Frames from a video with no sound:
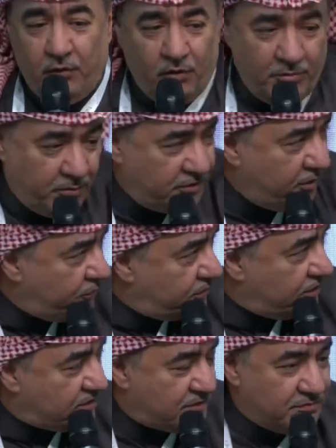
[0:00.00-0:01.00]
That you should
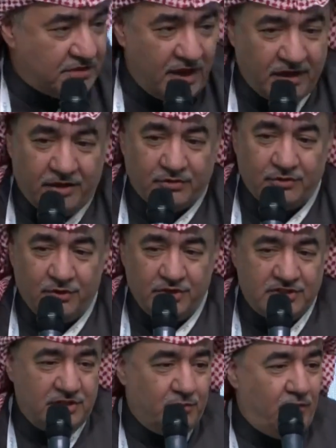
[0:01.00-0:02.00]
have an
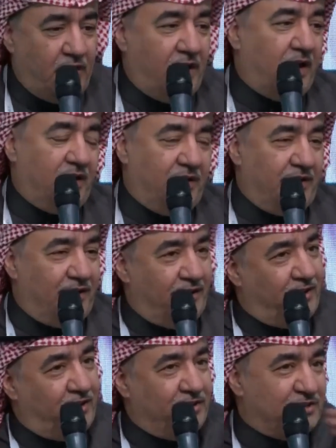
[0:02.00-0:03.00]
international
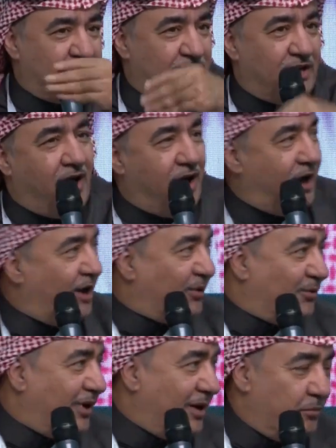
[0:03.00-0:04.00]
brand, and they
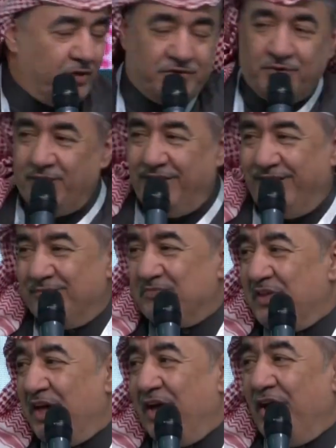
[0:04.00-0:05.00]
say that where is
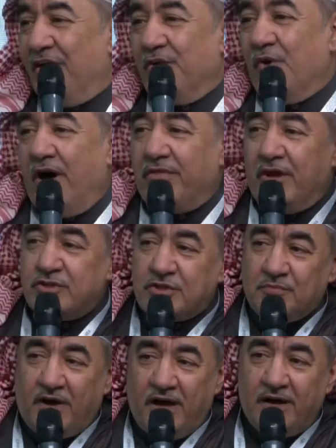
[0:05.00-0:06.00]
NCR?
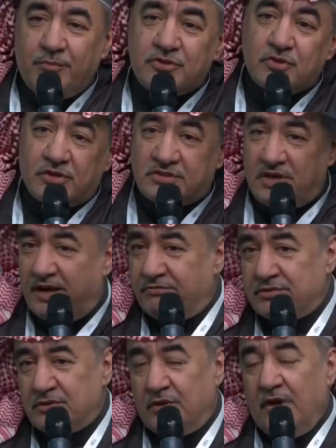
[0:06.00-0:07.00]
Where are these?
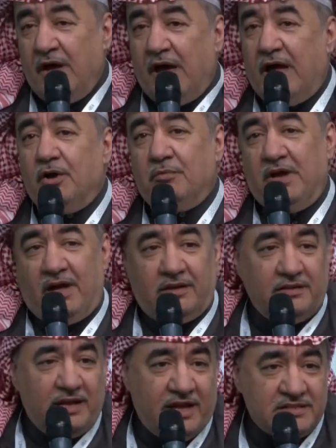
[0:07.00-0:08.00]
This is
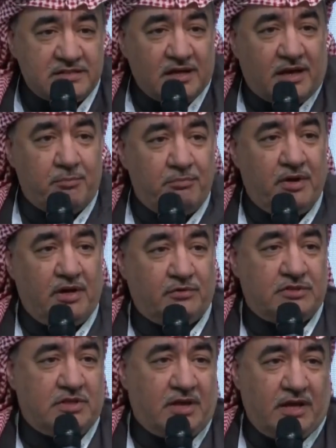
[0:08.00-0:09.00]
a global name.
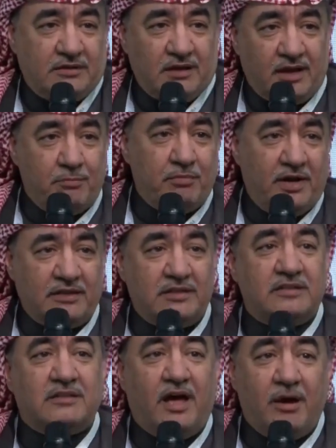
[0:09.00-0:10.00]
How do you
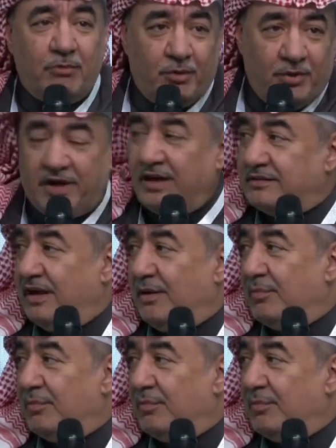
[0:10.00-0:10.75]
compete with it?